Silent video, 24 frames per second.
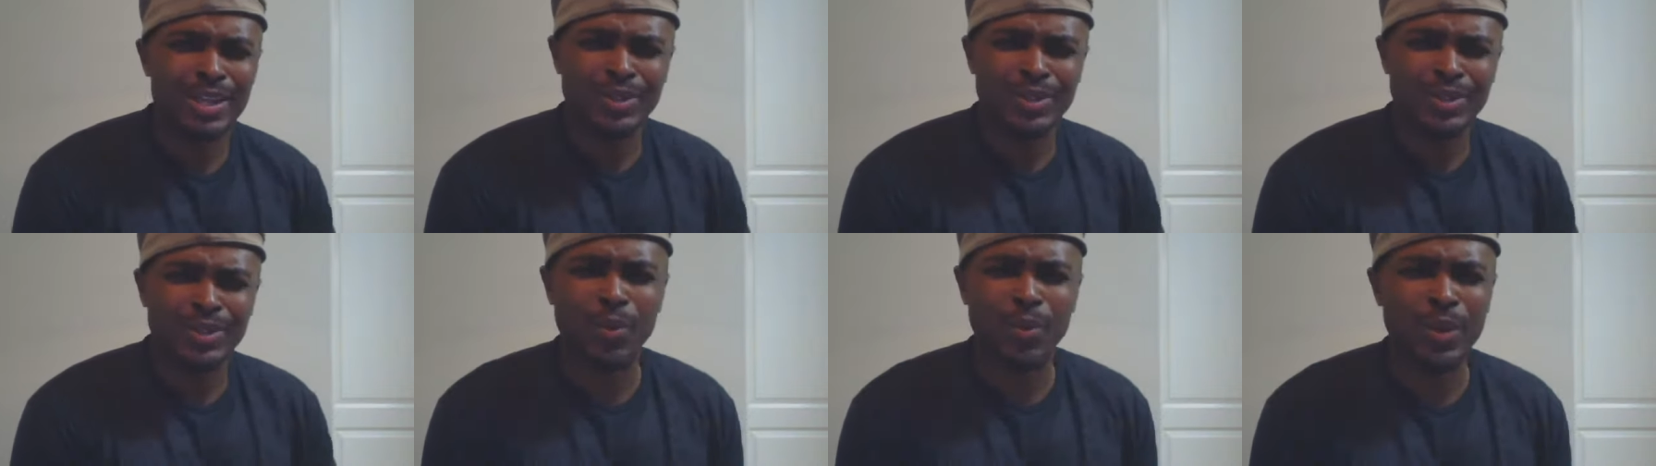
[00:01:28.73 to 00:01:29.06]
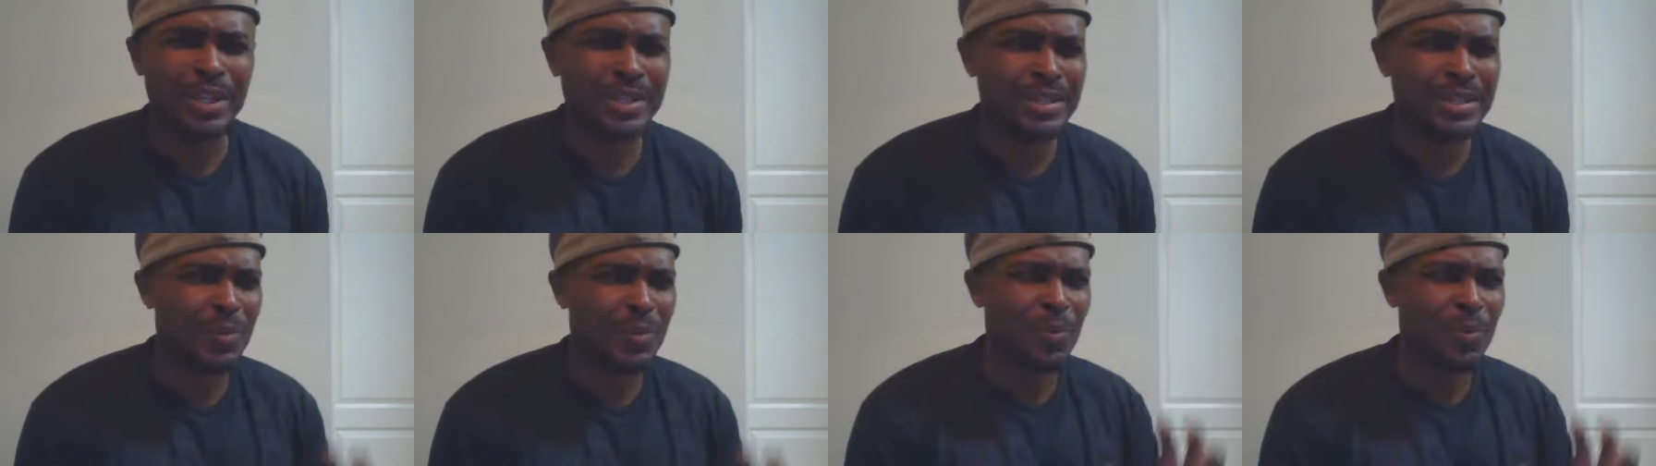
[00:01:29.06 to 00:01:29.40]
Don't
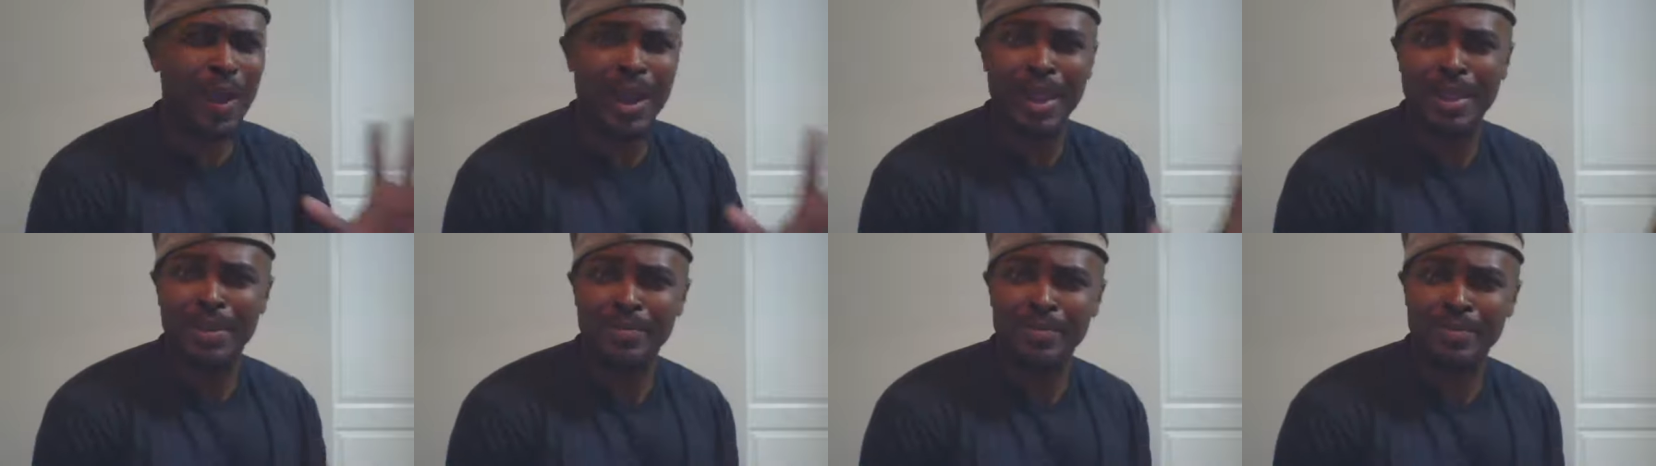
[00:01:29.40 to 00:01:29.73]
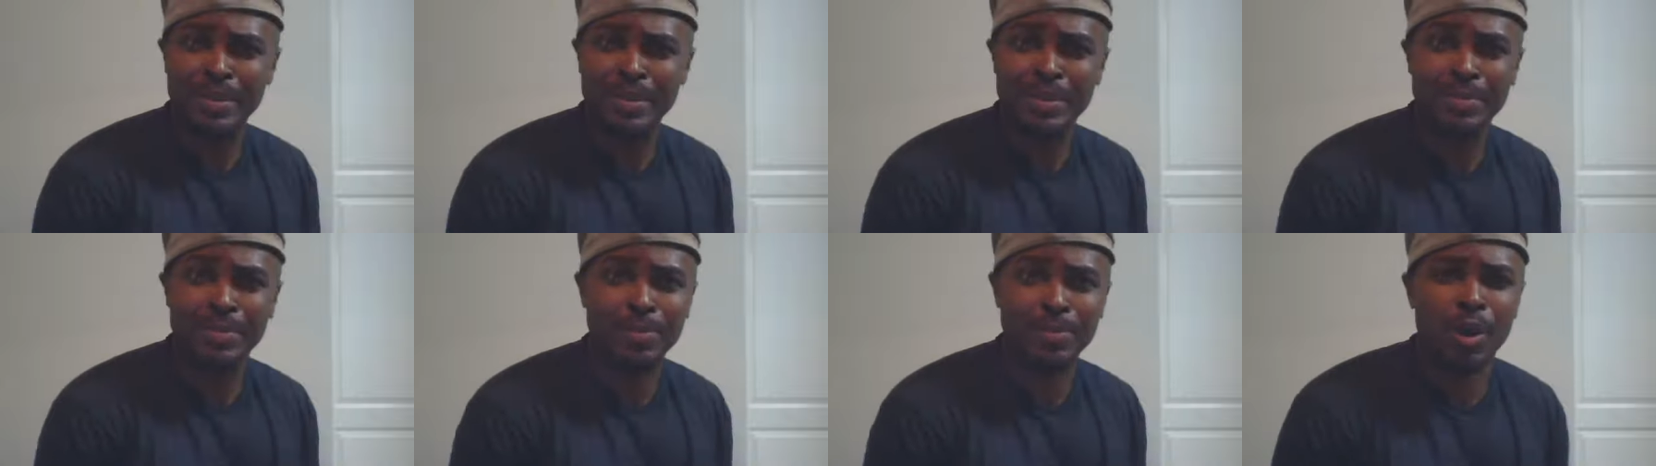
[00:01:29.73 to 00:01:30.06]
let them white
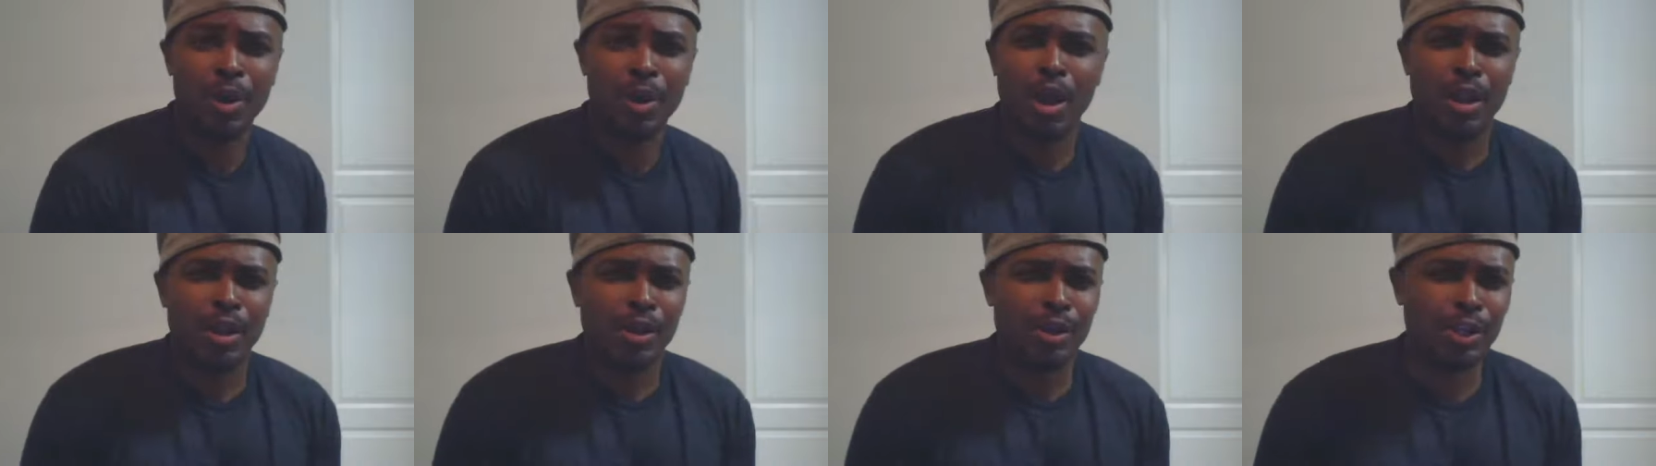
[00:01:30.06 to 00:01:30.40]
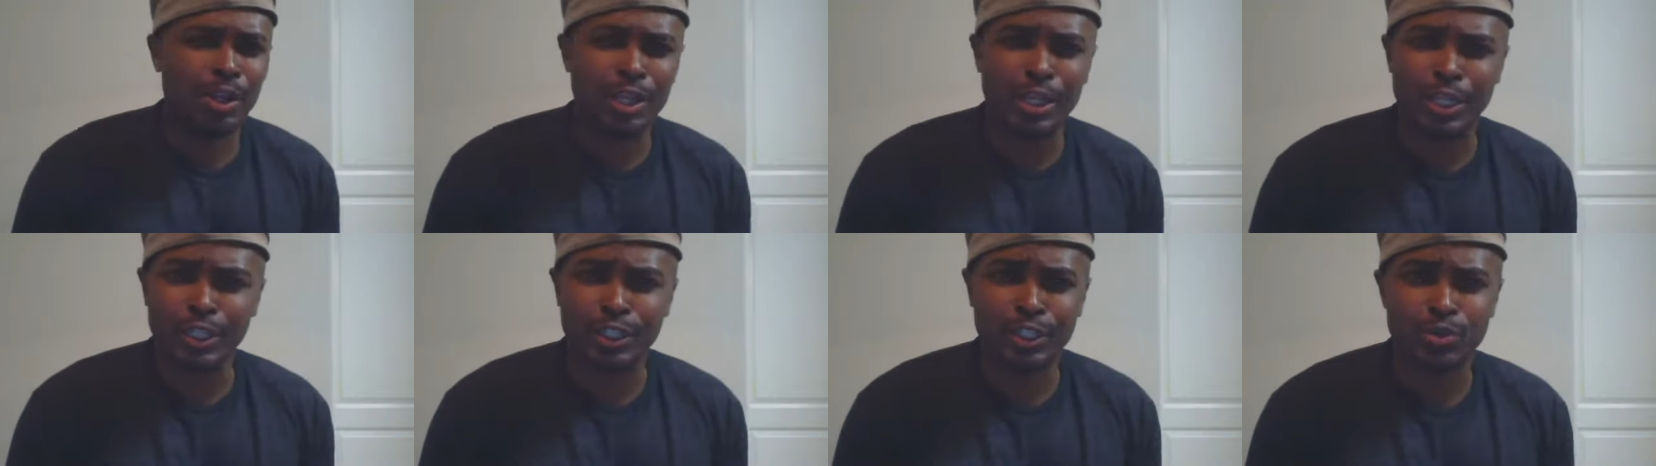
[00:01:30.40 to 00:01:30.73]
people
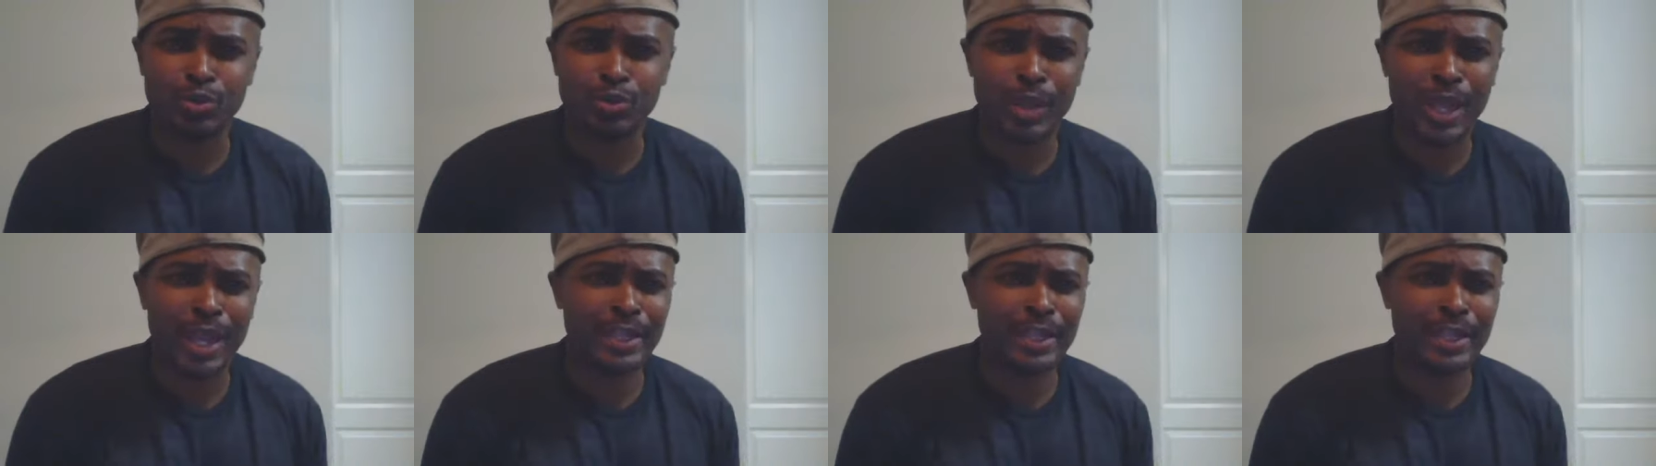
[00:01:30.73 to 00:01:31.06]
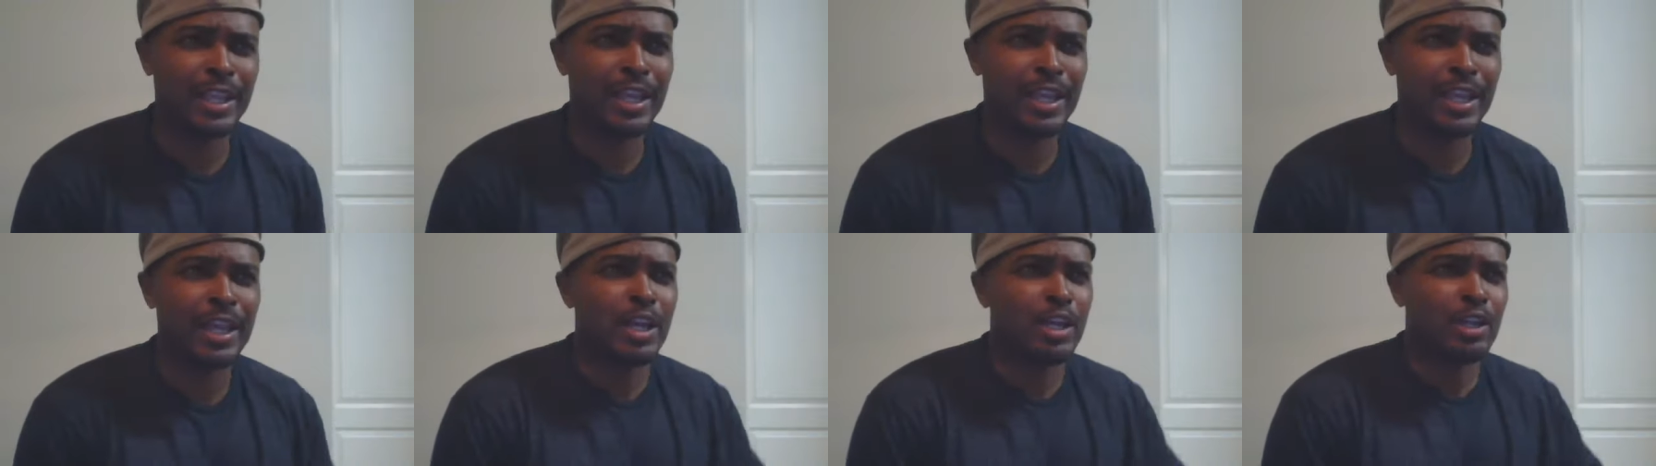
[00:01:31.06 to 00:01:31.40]
look at you like
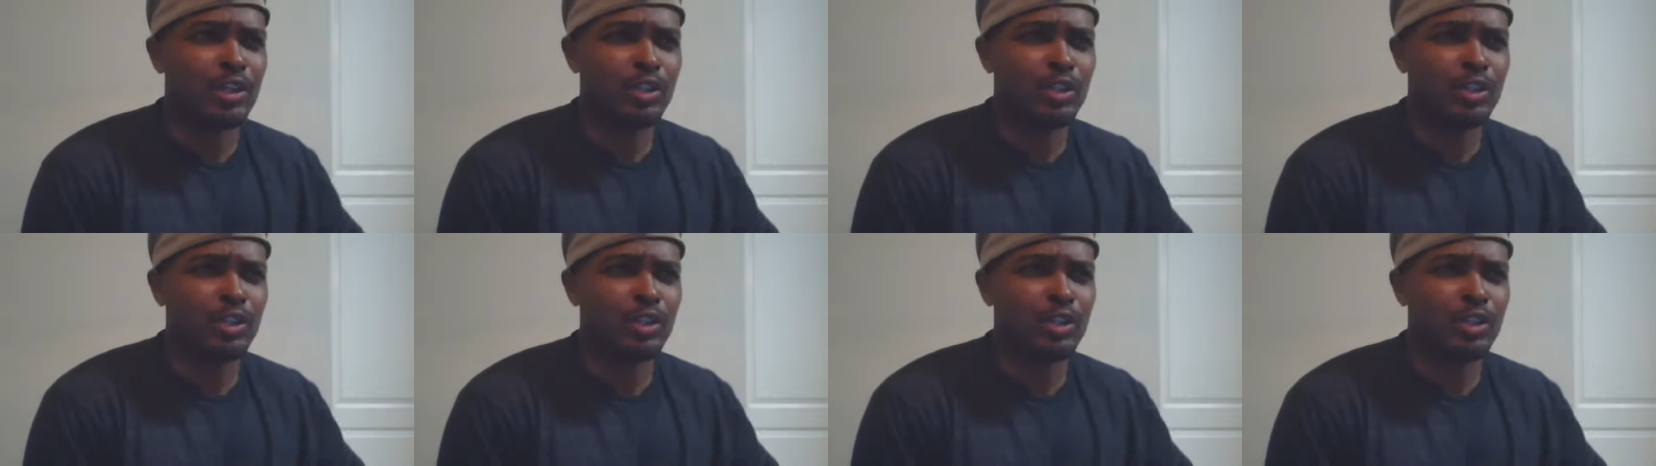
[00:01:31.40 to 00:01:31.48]
that.